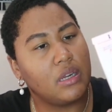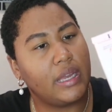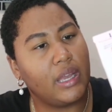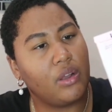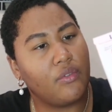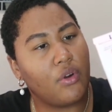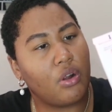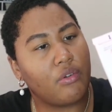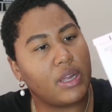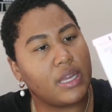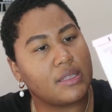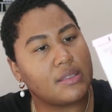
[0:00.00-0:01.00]
Hangover
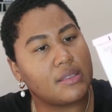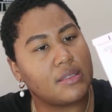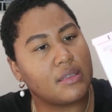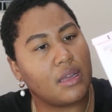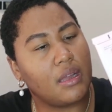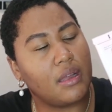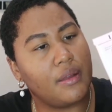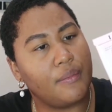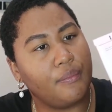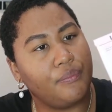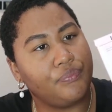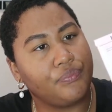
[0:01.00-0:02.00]
RX,
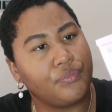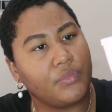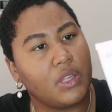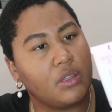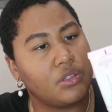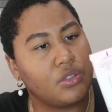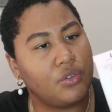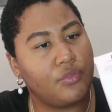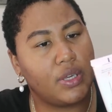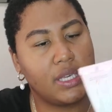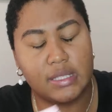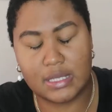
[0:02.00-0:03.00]
um, the Too
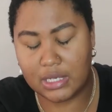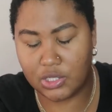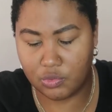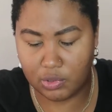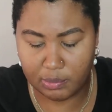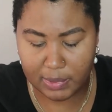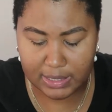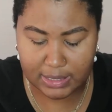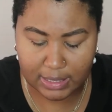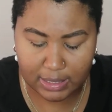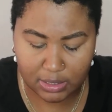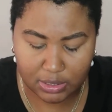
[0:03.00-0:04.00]
Faced. I just wanted my
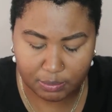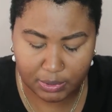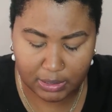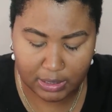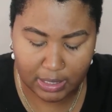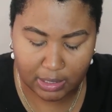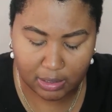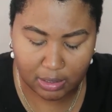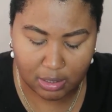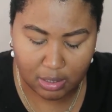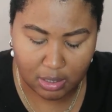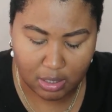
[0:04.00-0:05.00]
skin to be like
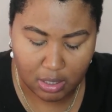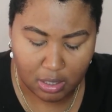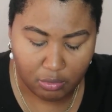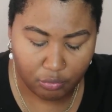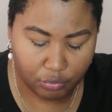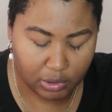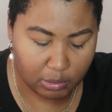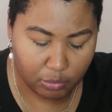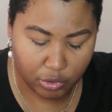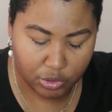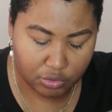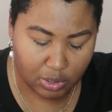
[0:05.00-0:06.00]
really
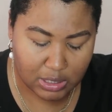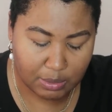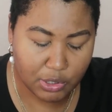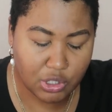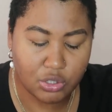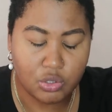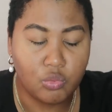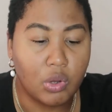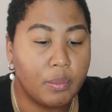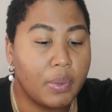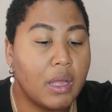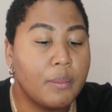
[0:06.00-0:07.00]
moisturized. I'm gonna just do
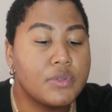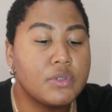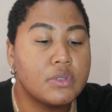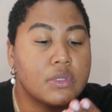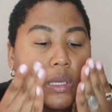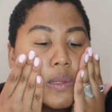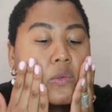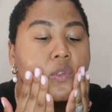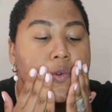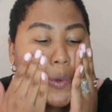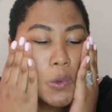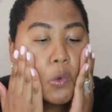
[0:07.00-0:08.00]
one pump so it's not
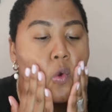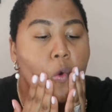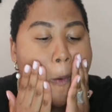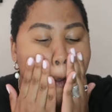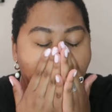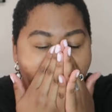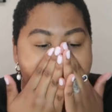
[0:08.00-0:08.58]
too,